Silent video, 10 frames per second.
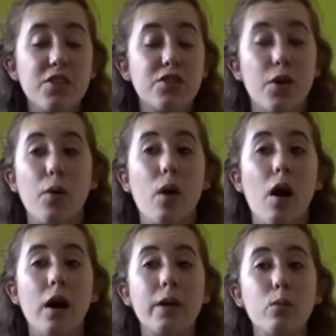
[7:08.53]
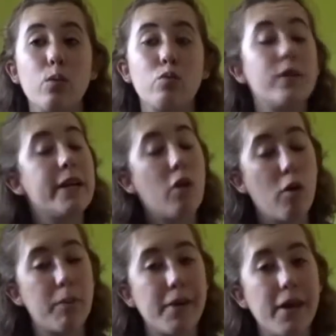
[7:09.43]
So I will
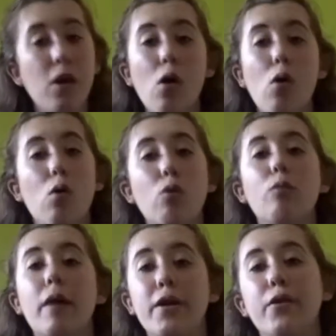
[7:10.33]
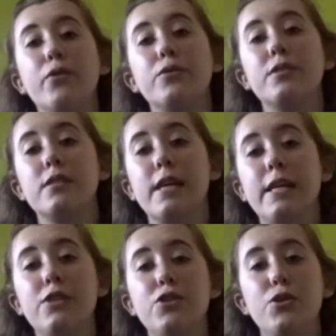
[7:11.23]
recopy all my notes
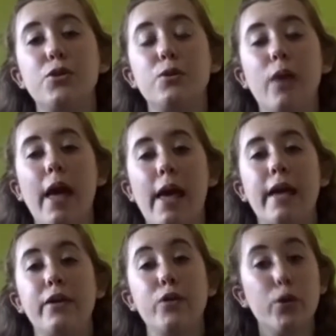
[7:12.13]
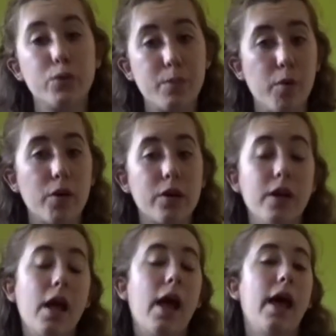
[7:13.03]
into a notebook
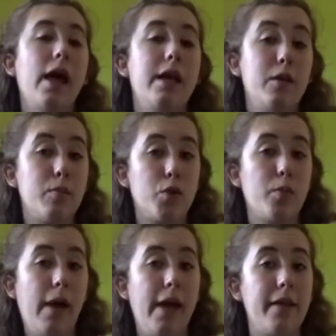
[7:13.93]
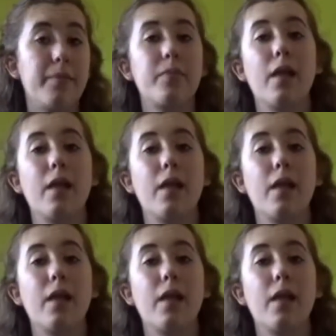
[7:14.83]
in a blue pen.